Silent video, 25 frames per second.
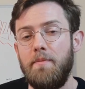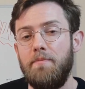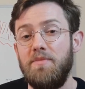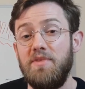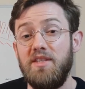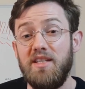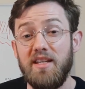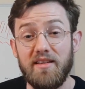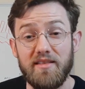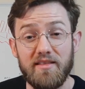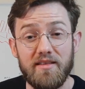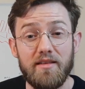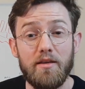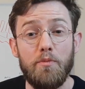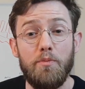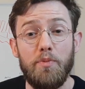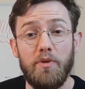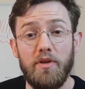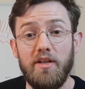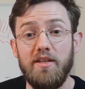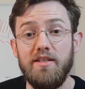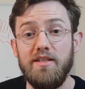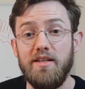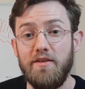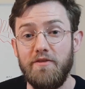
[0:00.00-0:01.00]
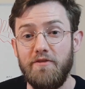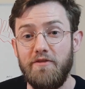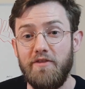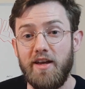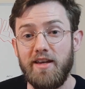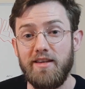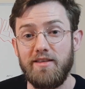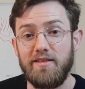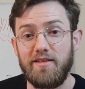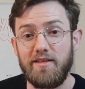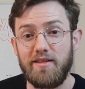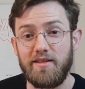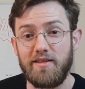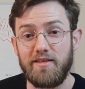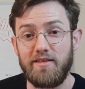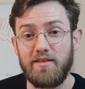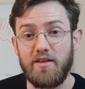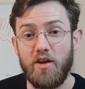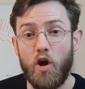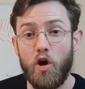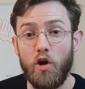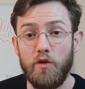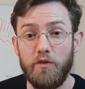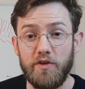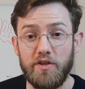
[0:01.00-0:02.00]
disciplined
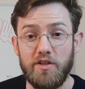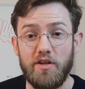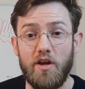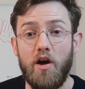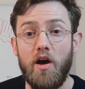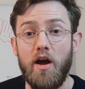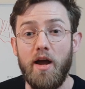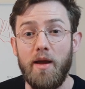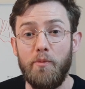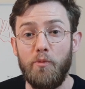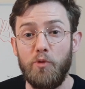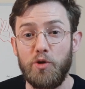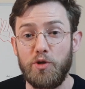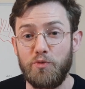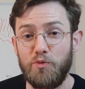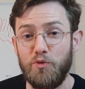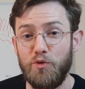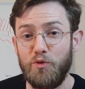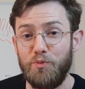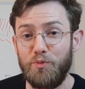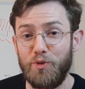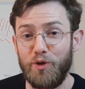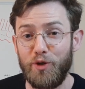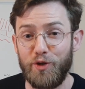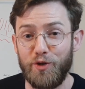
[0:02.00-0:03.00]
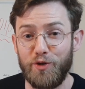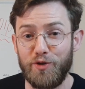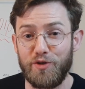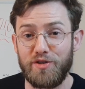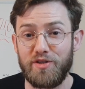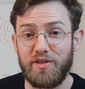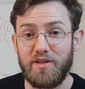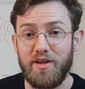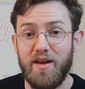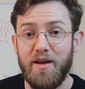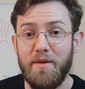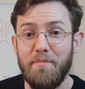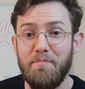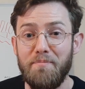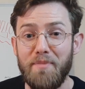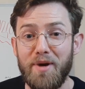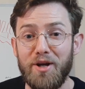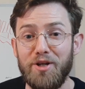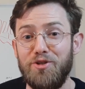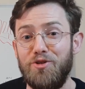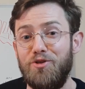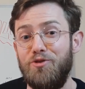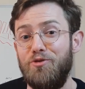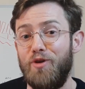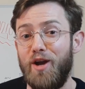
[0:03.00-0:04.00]
investors over time, which will produce
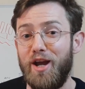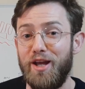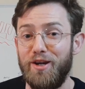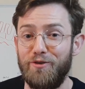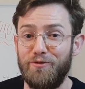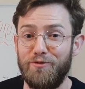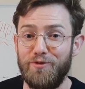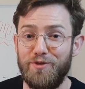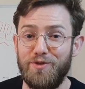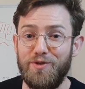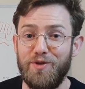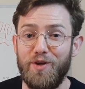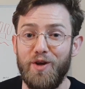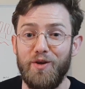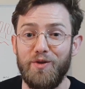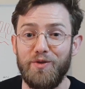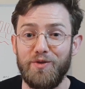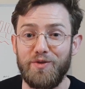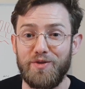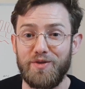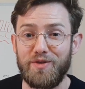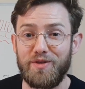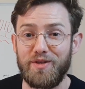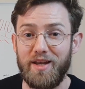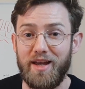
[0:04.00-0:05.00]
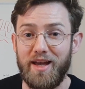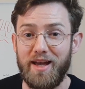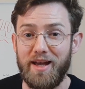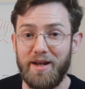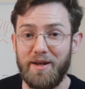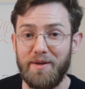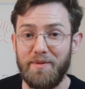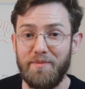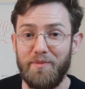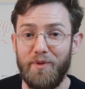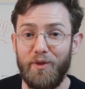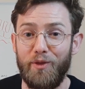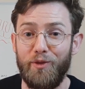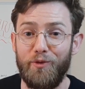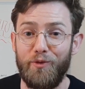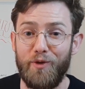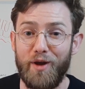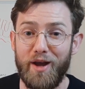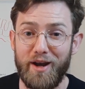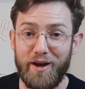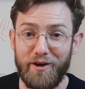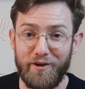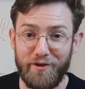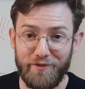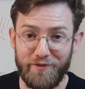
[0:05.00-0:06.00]
much greater results
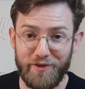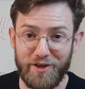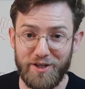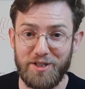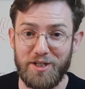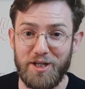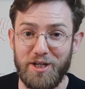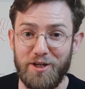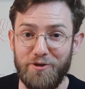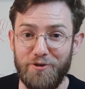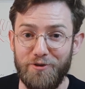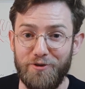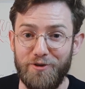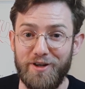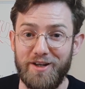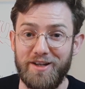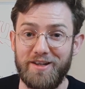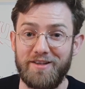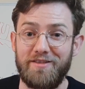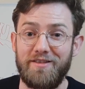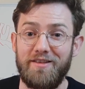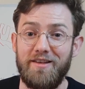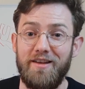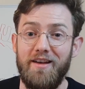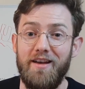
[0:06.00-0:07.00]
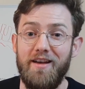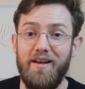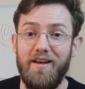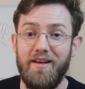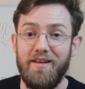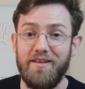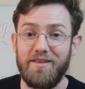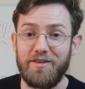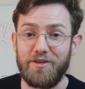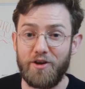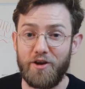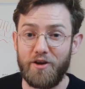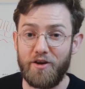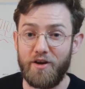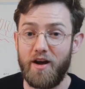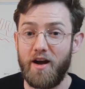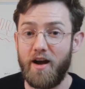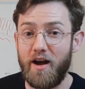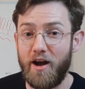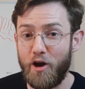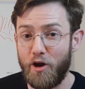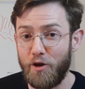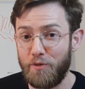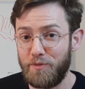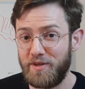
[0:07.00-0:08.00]
throughout our investing careers. So
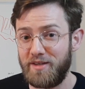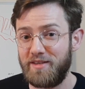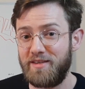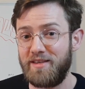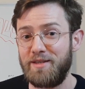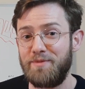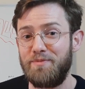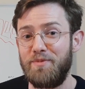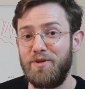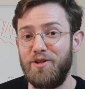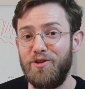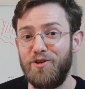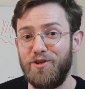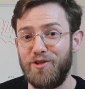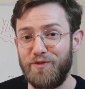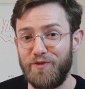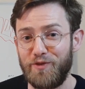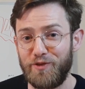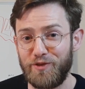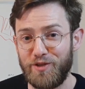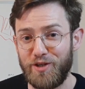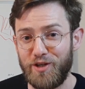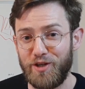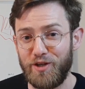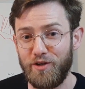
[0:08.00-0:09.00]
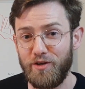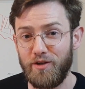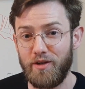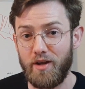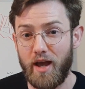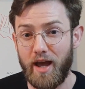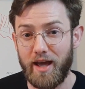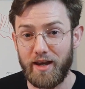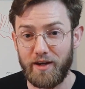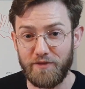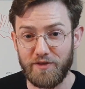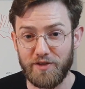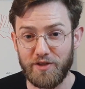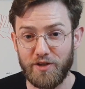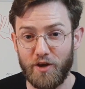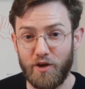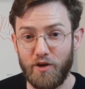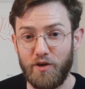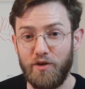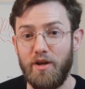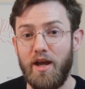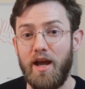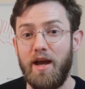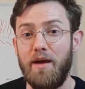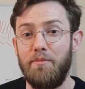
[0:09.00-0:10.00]
I hope this has been useful to you, and if
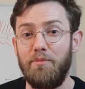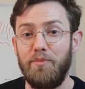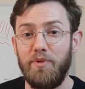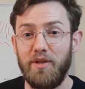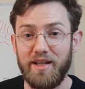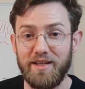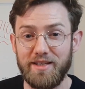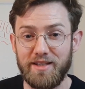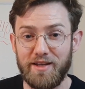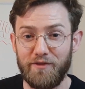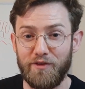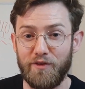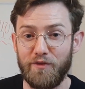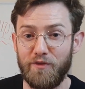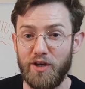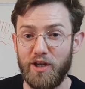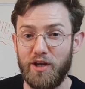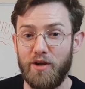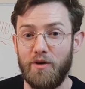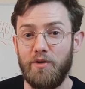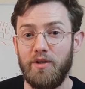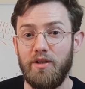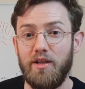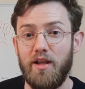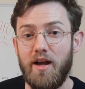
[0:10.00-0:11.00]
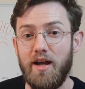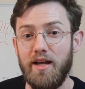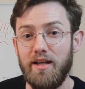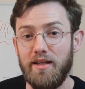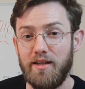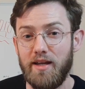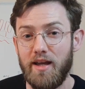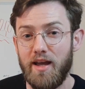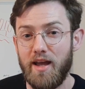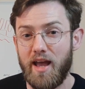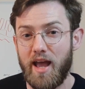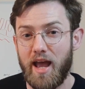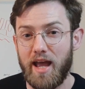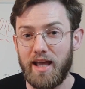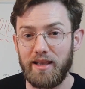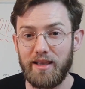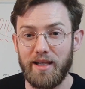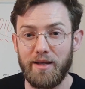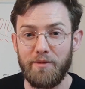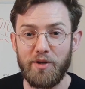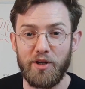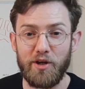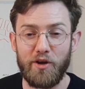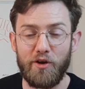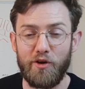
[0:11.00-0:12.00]
so, please give the video a like and
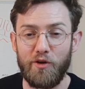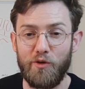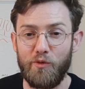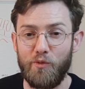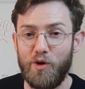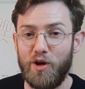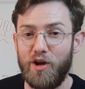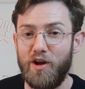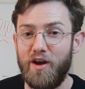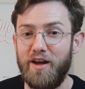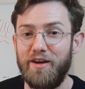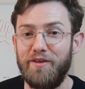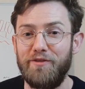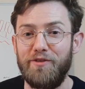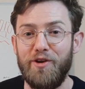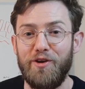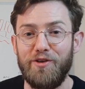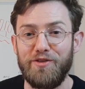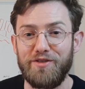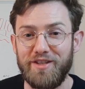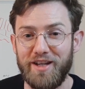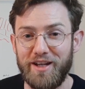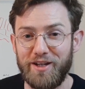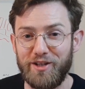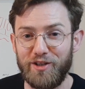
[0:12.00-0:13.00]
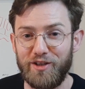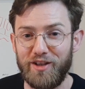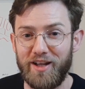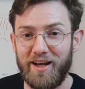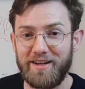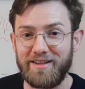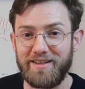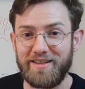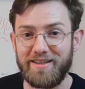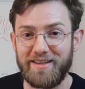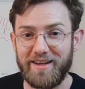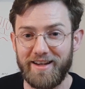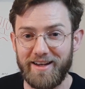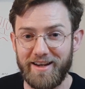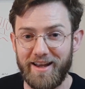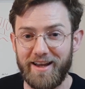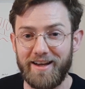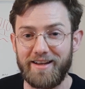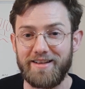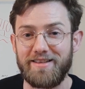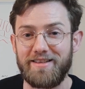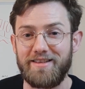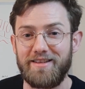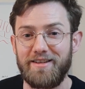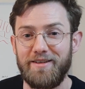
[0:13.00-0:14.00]
let me know what kind of content you'd like to see
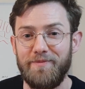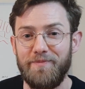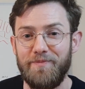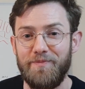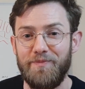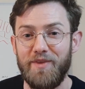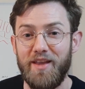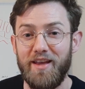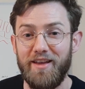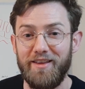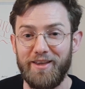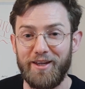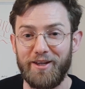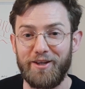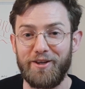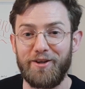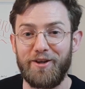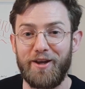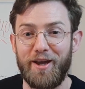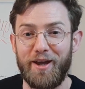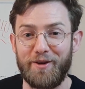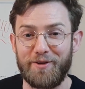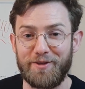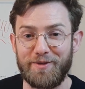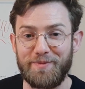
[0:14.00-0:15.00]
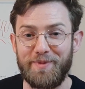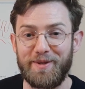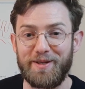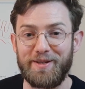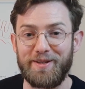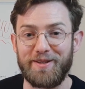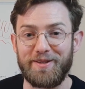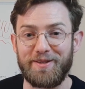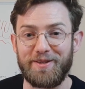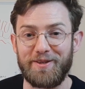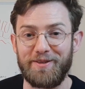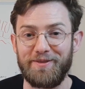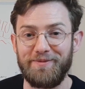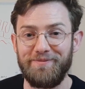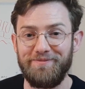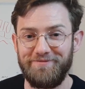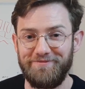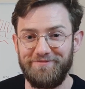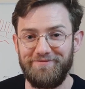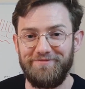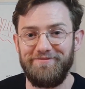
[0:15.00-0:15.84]
next. Thank you, and I'll speak to you soon.